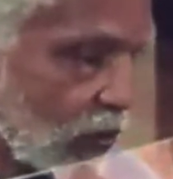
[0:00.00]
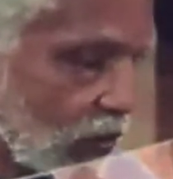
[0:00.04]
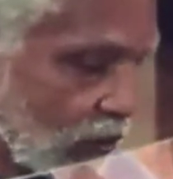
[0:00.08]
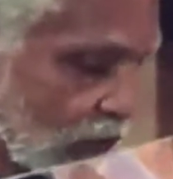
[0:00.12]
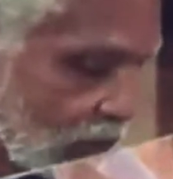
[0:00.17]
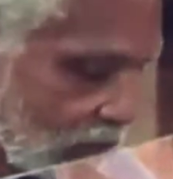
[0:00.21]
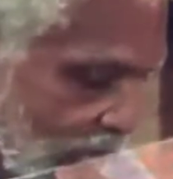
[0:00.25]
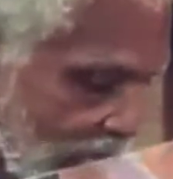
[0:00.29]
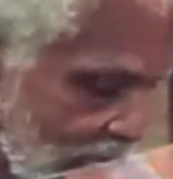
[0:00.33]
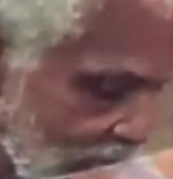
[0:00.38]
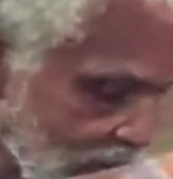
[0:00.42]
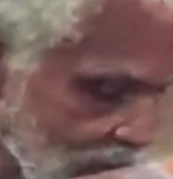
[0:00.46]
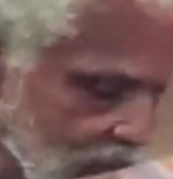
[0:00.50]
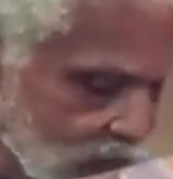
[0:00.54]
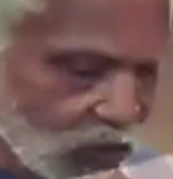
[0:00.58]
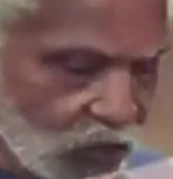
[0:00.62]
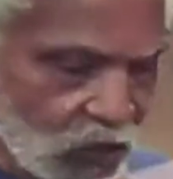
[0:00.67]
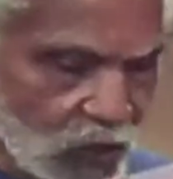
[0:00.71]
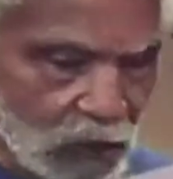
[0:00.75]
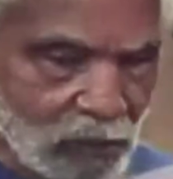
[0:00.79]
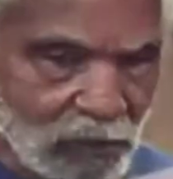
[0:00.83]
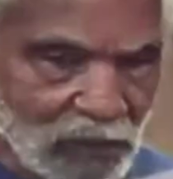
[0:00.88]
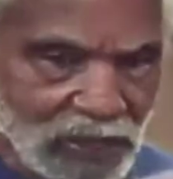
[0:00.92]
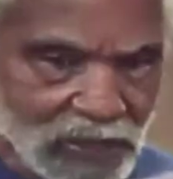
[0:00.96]
you all. I can
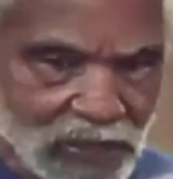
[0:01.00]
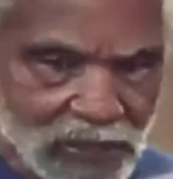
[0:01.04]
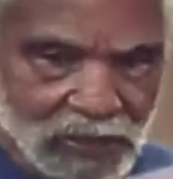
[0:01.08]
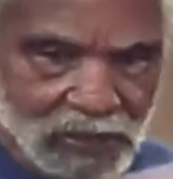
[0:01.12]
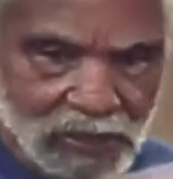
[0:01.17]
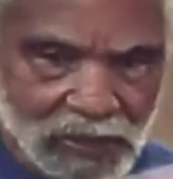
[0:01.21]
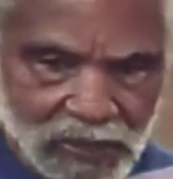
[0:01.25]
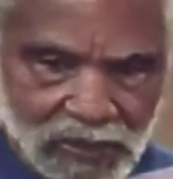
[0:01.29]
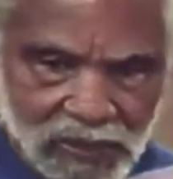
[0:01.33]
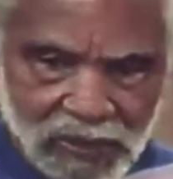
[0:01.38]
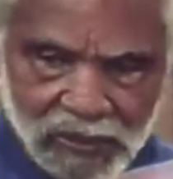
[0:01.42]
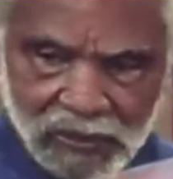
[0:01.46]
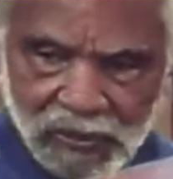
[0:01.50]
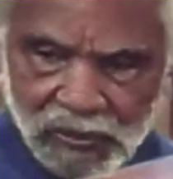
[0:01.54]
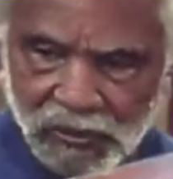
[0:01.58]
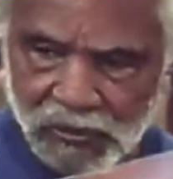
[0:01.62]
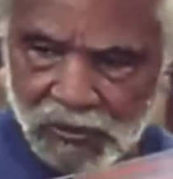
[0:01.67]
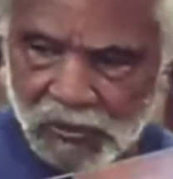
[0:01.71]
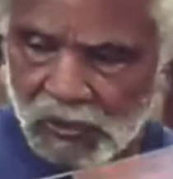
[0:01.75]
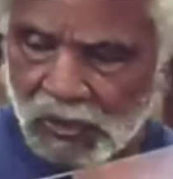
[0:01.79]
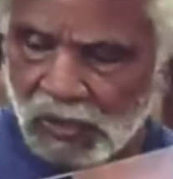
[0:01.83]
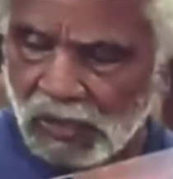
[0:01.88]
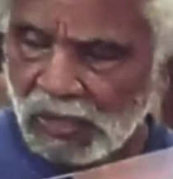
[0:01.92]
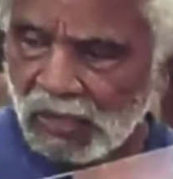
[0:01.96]
talk about anything
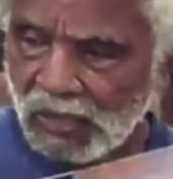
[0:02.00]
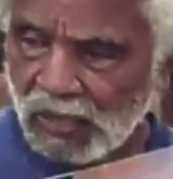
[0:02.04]
because,